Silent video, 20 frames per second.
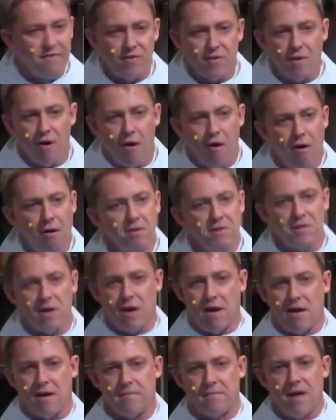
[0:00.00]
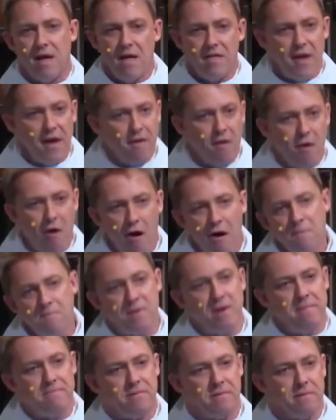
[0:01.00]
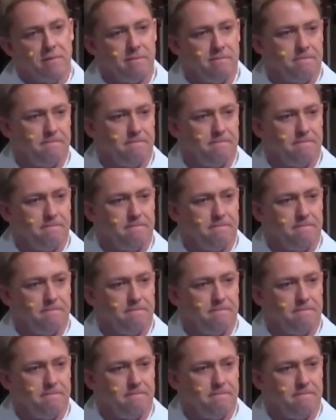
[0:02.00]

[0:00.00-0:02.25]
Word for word: for all time, that all people